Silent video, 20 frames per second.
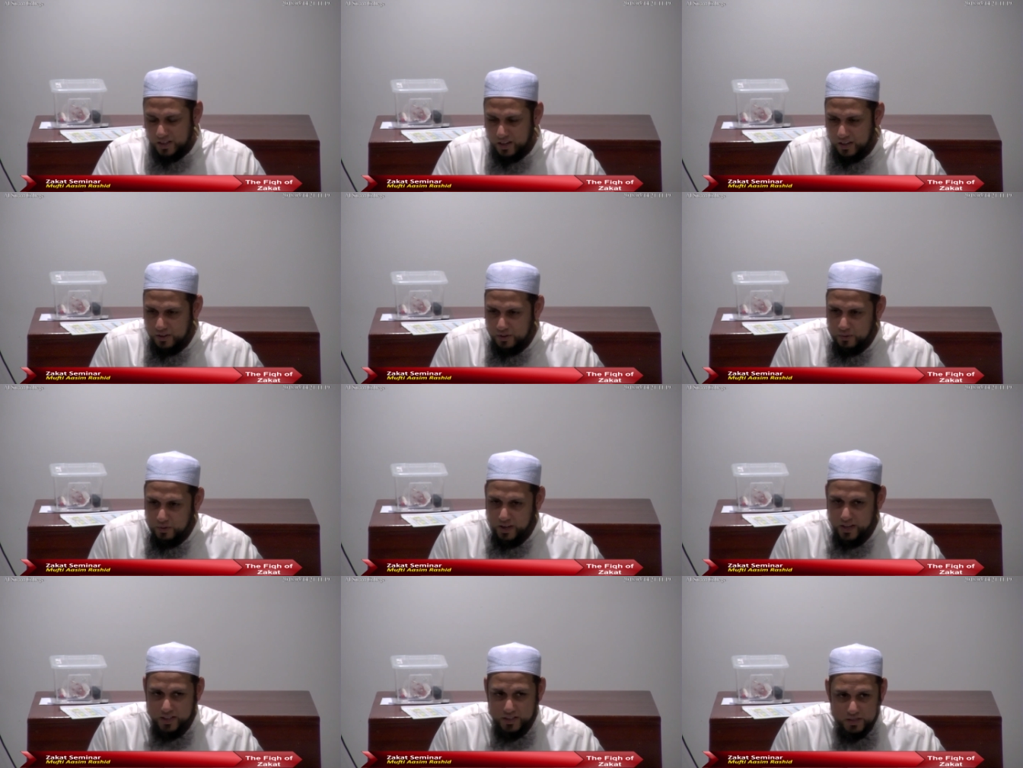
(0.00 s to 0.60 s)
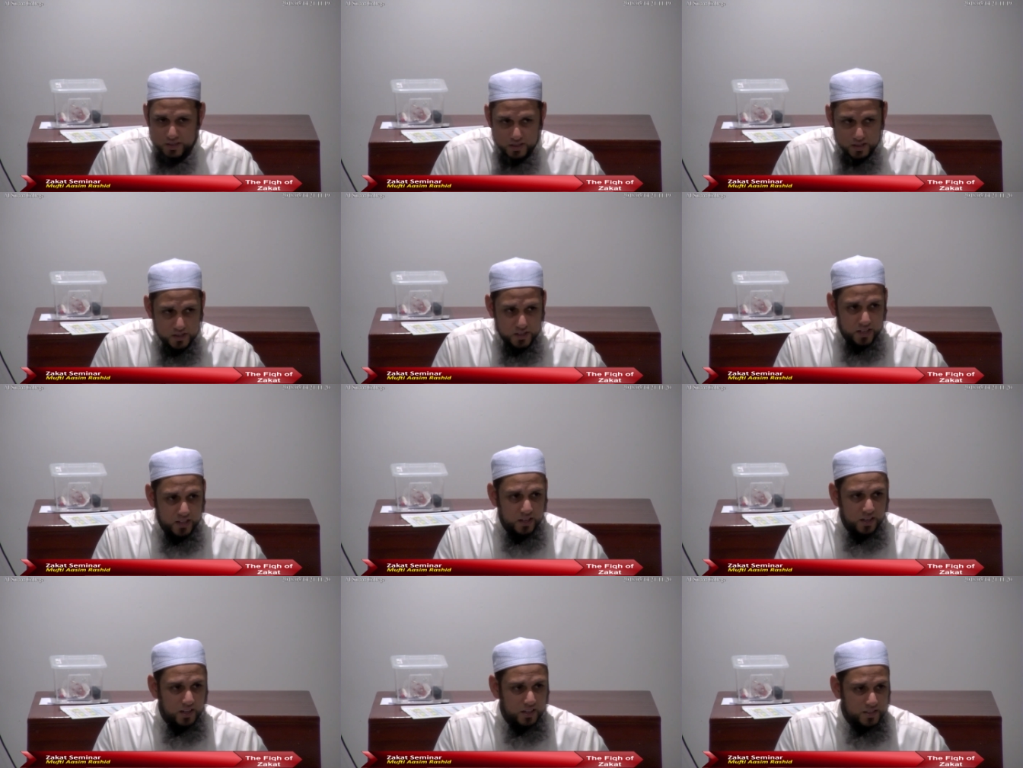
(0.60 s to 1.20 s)
Otherwise, the
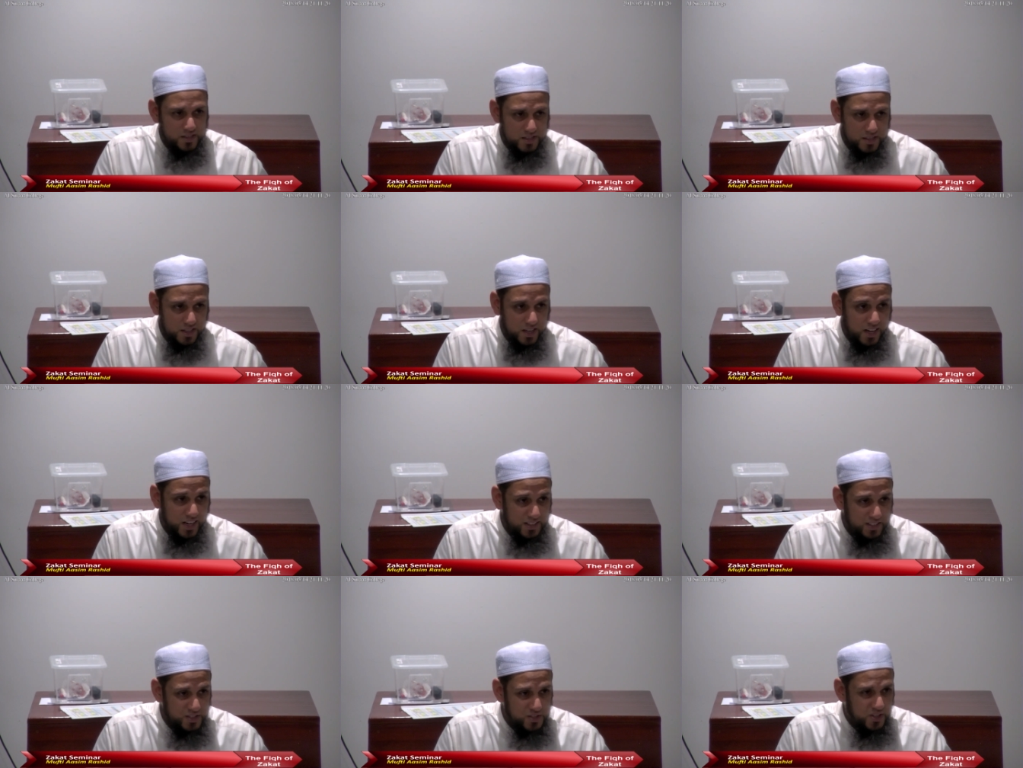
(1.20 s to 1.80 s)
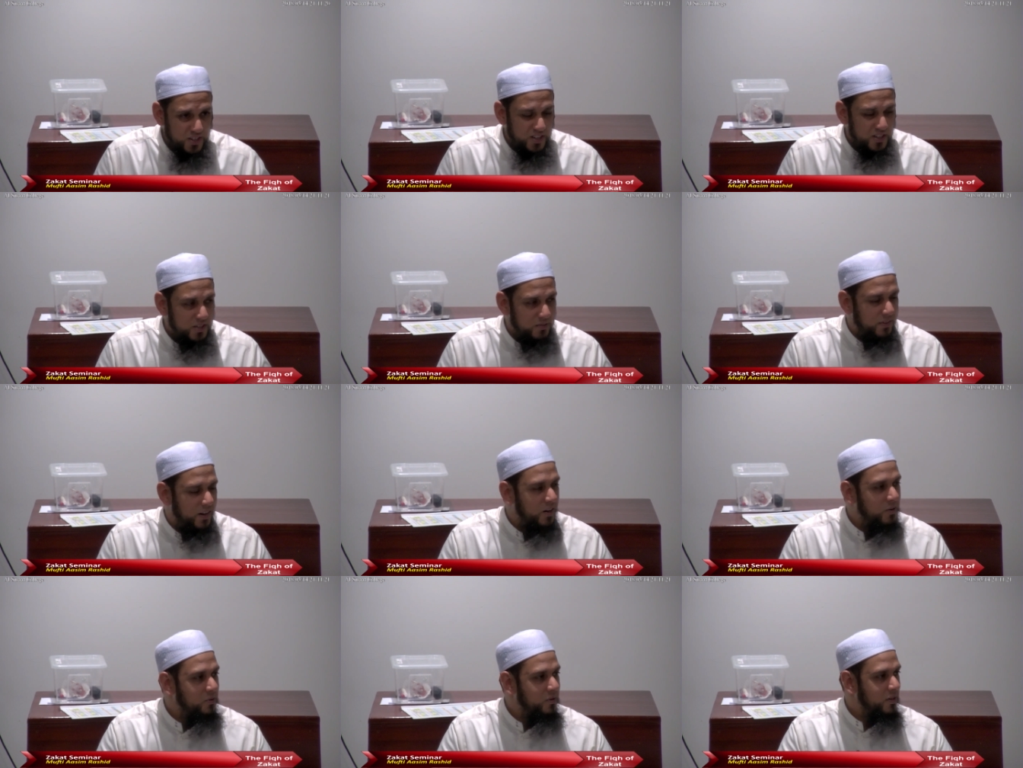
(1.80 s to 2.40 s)
sadaqah, zakat is going to
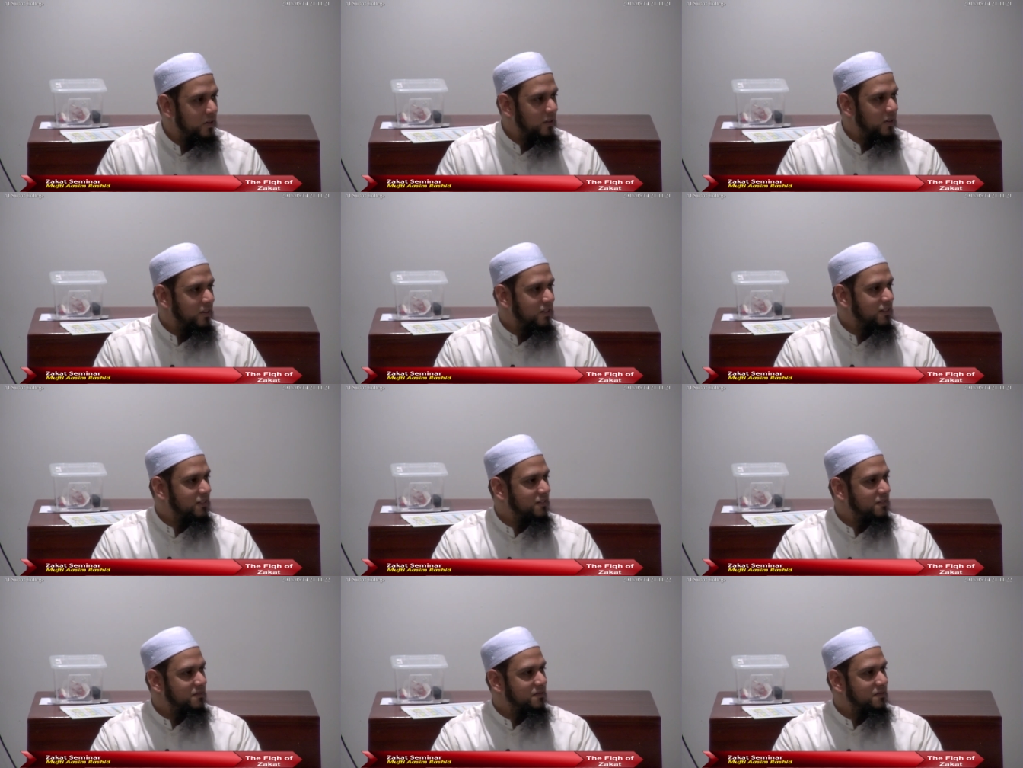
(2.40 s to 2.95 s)
devour it all.